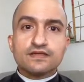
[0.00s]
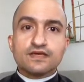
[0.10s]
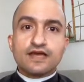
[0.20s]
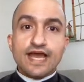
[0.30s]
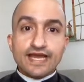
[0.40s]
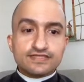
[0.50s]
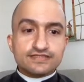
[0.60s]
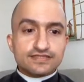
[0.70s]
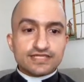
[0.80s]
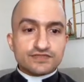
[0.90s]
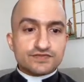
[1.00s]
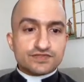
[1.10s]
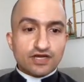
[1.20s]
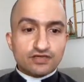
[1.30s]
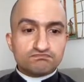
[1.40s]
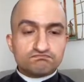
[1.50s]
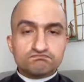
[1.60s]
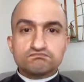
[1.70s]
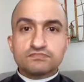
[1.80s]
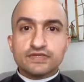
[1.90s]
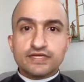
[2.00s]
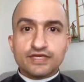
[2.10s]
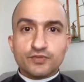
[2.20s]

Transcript: And as you saw, it went